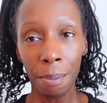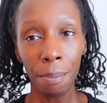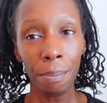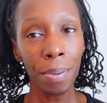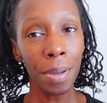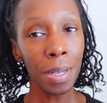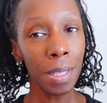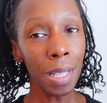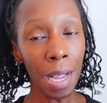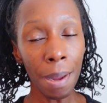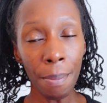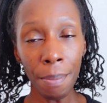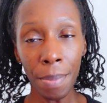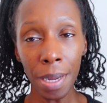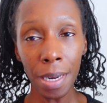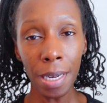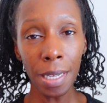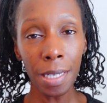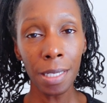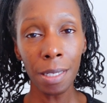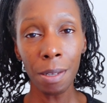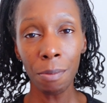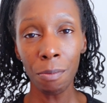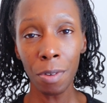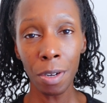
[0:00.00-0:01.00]
Put that money
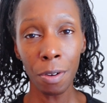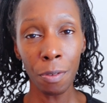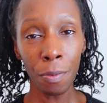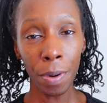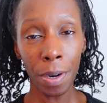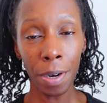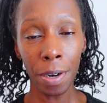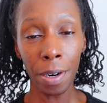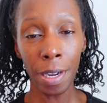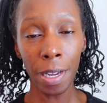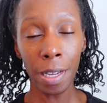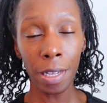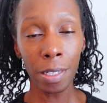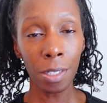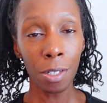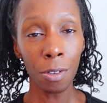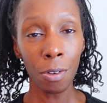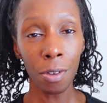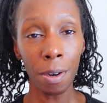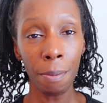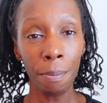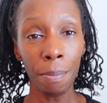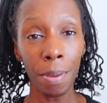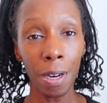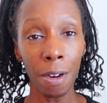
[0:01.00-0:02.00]
somewhere where it's
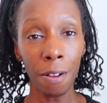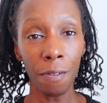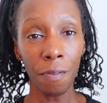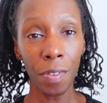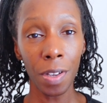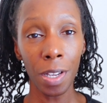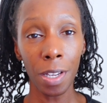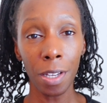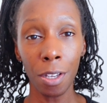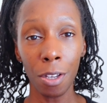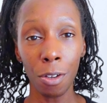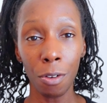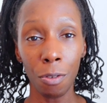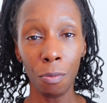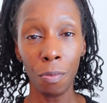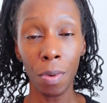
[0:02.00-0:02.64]
going to benefit you,